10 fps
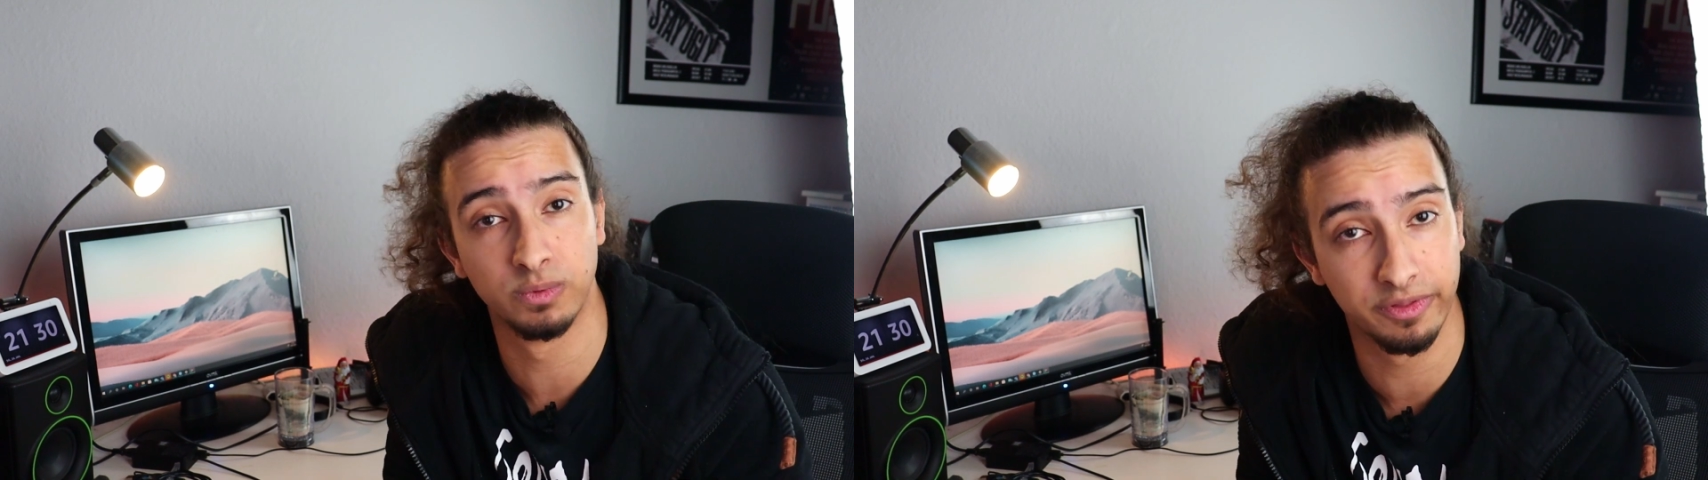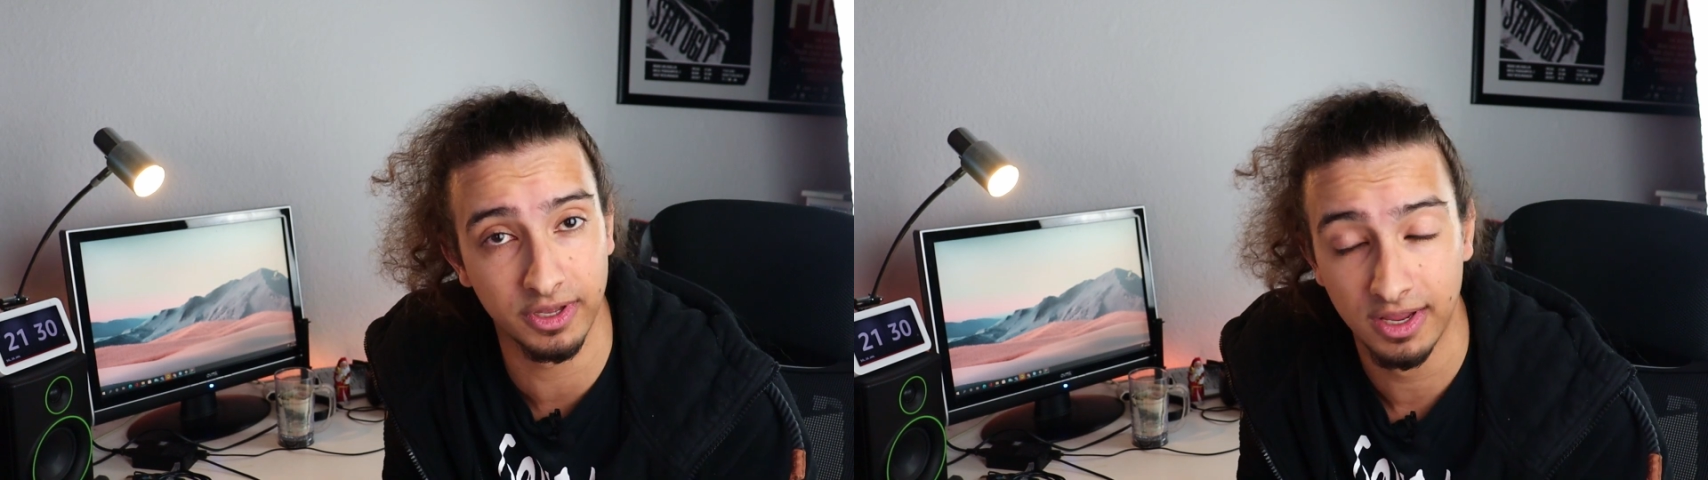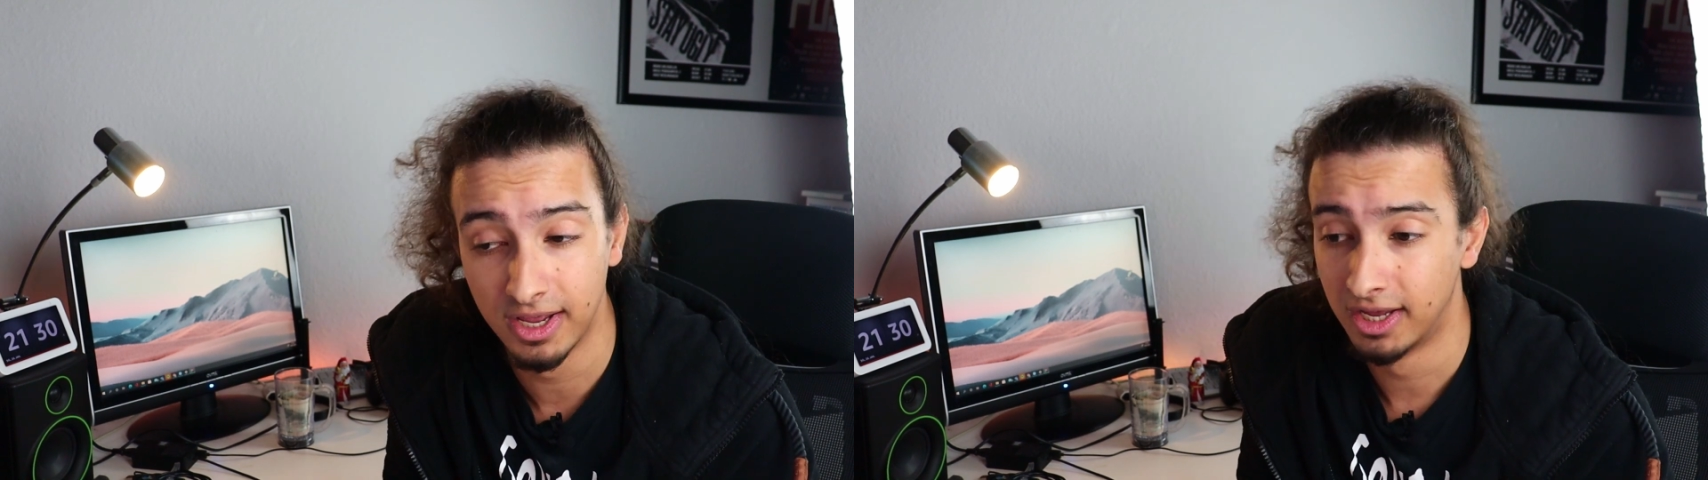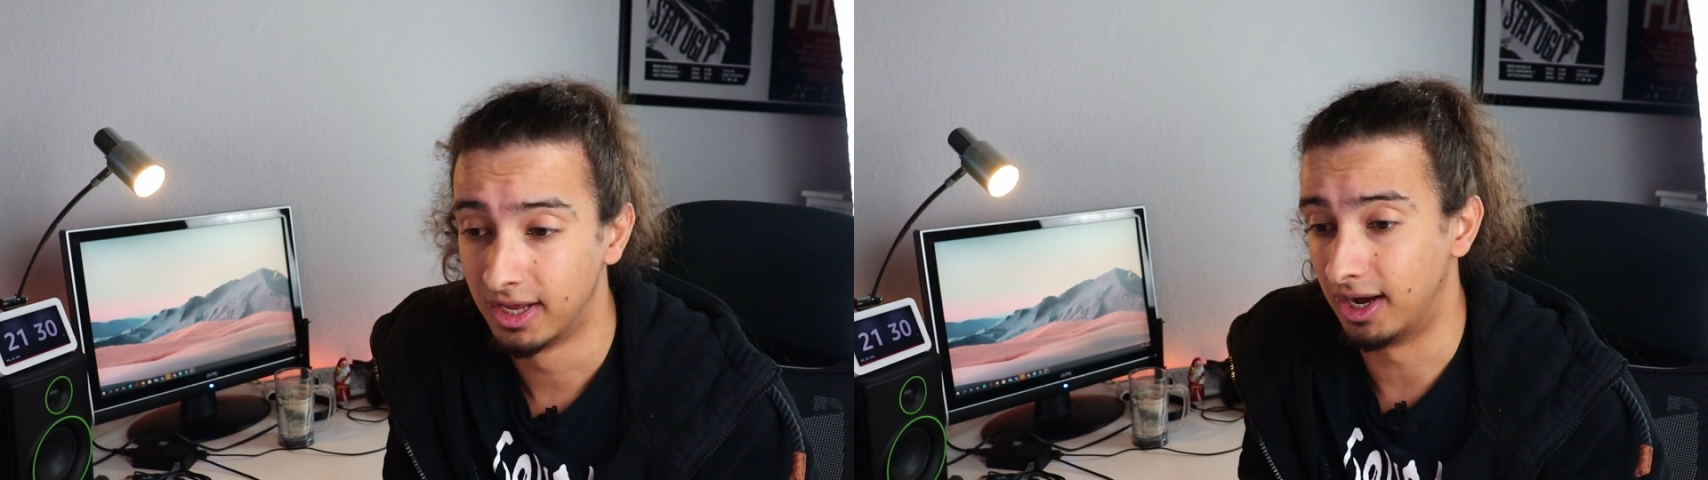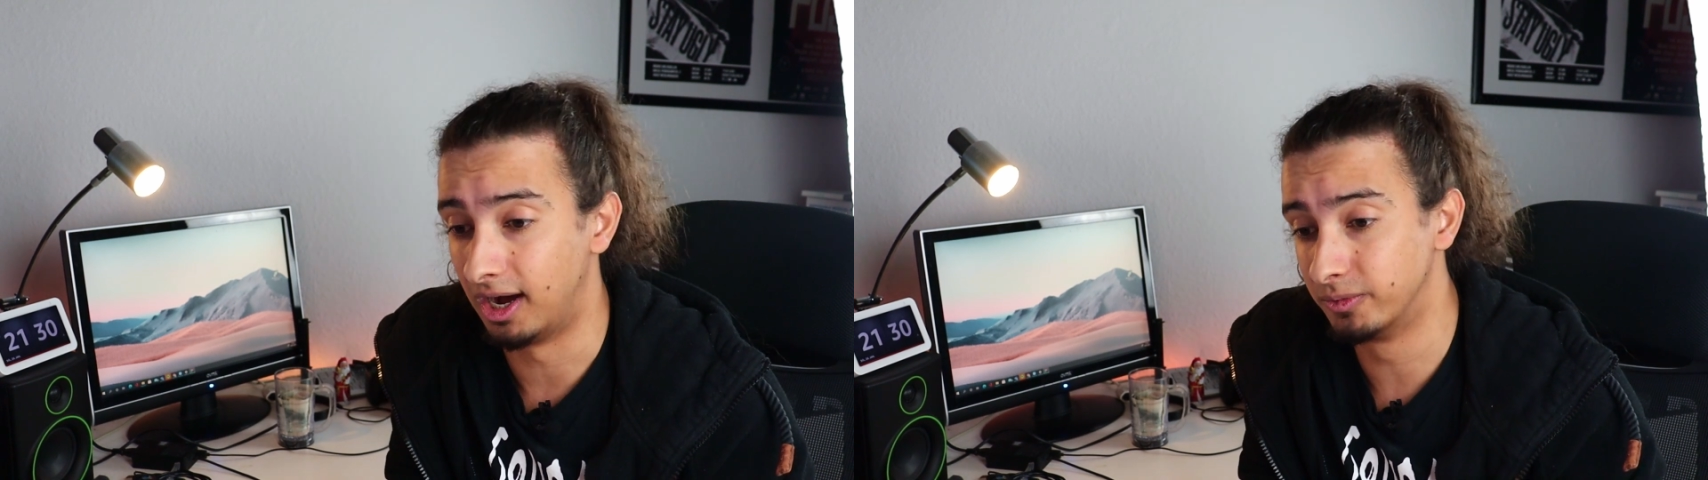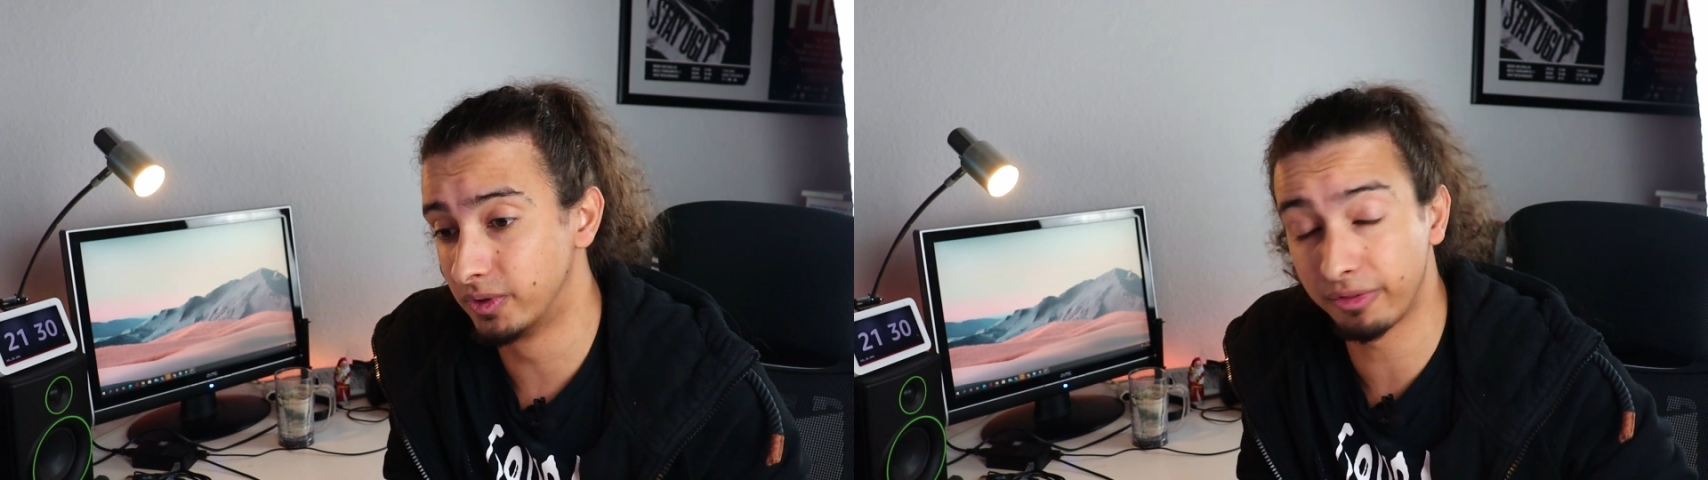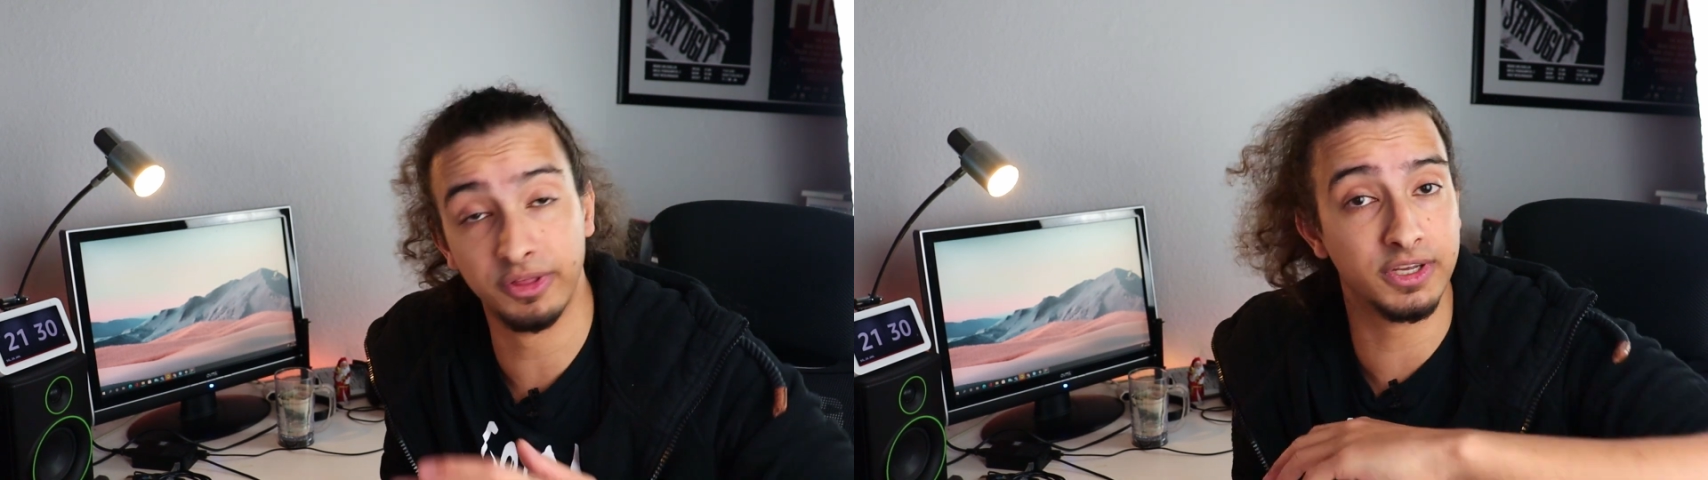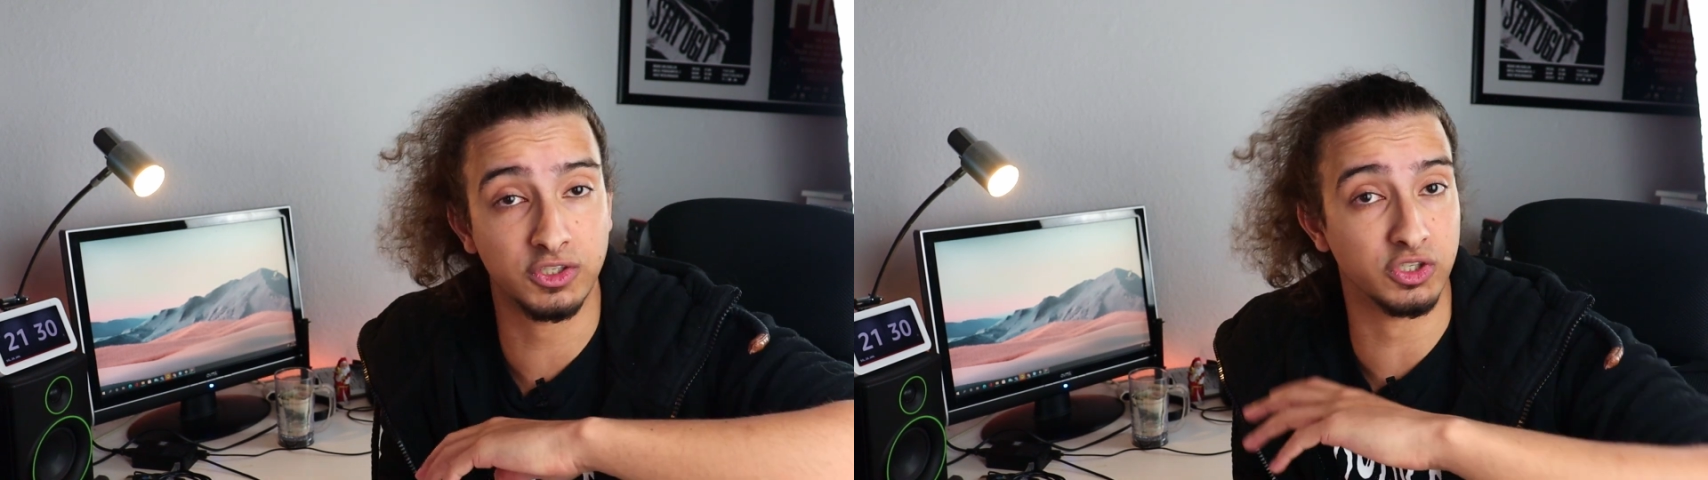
with it? Do you think it